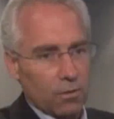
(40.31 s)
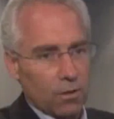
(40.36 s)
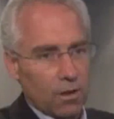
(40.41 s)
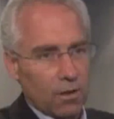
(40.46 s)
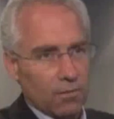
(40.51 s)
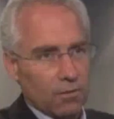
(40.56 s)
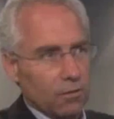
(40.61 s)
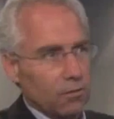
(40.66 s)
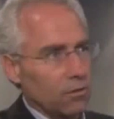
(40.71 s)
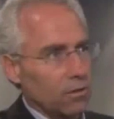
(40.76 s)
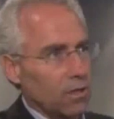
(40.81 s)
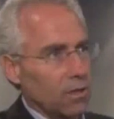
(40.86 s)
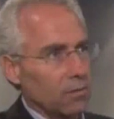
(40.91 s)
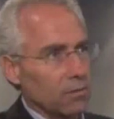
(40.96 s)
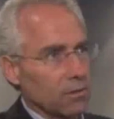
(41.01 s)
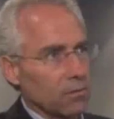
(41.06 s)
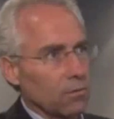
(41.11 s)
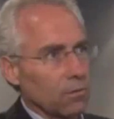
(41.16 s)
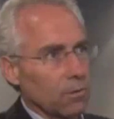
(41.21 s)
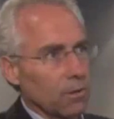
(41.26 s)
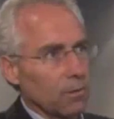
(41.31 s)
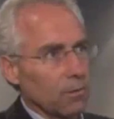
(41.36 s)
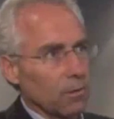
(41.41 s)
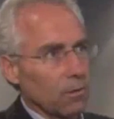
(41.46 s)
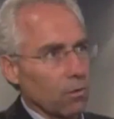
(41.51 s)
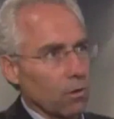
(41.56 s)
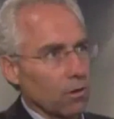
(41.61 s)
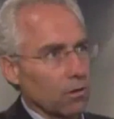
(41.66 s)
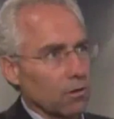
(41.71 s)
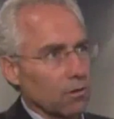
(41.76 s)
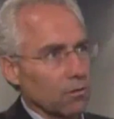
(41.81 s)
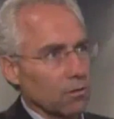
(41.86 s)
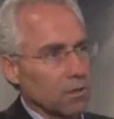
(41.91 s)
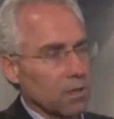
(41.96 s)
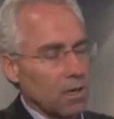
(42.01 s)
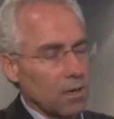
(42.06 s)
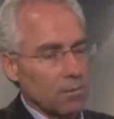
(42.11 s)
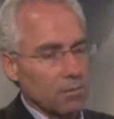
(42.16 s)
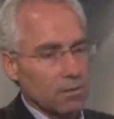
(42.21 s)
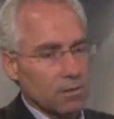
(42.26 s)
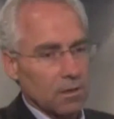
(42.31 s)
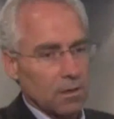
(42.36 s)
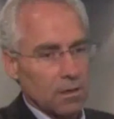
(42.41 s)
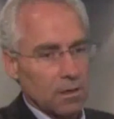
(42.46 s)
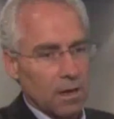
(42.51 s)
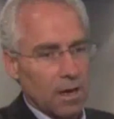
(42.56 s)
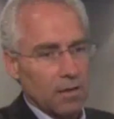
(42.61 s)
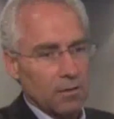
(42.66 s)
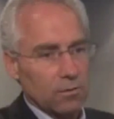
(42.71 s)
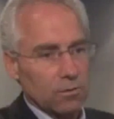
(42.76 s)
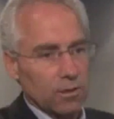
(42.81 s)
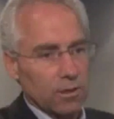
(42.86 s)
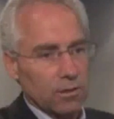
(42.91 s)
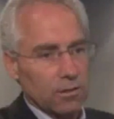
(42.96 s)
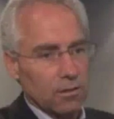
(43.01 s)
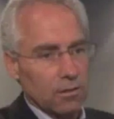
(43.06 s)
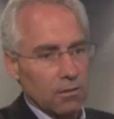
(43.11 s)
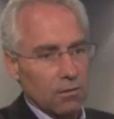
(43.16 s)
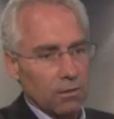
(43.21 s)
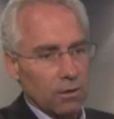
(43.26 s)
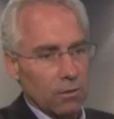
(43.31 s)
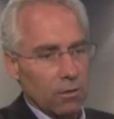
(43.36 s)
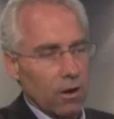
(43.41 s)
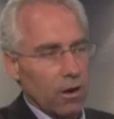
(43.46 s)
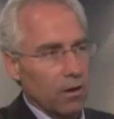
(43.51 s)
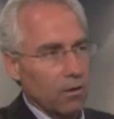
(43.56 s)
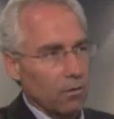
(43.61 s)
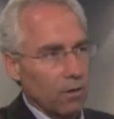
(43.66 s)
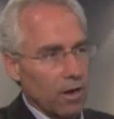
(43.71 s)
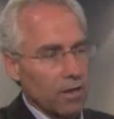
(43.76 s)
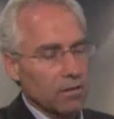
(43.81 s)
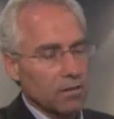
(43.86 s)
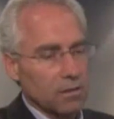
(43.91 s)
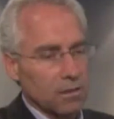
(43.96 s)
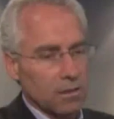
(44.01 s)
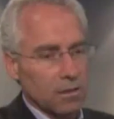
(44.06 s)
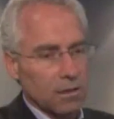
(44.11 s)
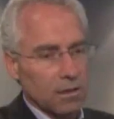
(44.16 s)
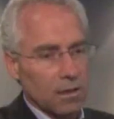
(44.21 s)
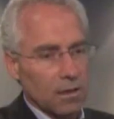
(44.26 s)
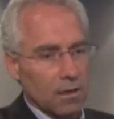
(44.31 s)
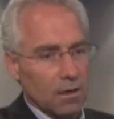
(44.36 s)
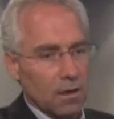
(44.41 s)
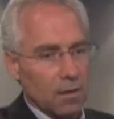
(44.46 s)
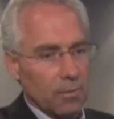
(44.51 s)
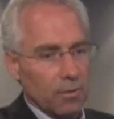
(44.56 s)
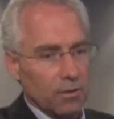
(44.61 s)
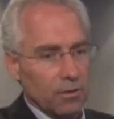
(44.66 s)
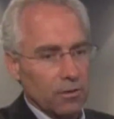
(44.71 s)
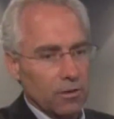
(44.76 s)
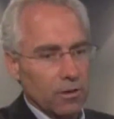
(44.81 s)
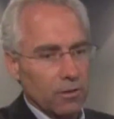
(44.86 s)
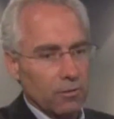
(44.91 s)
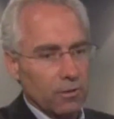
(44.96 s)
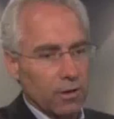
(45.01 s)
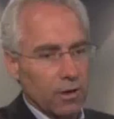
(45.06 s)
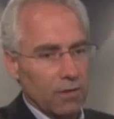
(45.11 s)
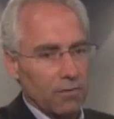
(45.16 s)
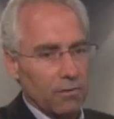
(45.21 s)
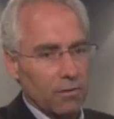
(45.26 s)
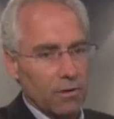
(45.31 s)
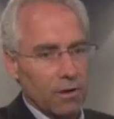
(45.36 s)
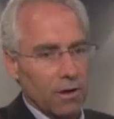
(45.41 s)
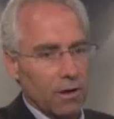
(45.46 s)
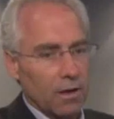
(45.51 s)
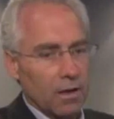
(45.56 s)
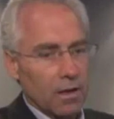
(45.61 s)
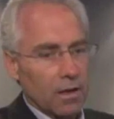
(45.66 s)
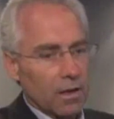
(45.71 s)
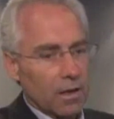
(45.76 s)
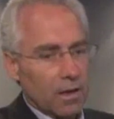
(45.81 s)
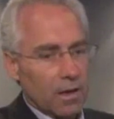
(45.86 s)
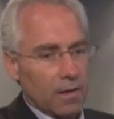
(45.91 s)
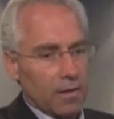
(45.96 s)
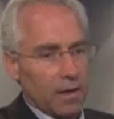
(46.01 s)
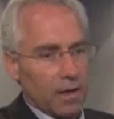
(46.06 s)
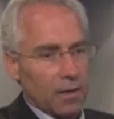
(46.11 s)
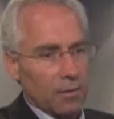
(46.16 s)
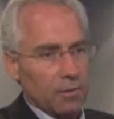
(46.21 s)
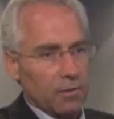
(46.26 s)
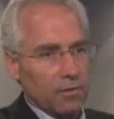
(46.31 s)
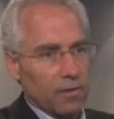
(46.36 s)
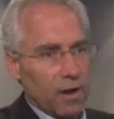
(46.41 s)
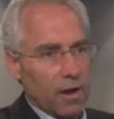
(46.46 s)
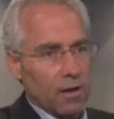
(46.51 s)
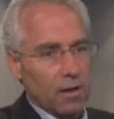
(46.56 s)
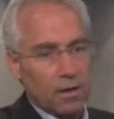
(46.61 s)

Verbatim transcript: We'll have two teams that will be able to work those games. Uh, guys will get their required rest and, and the opportunity to recover, and, and that'll be fine.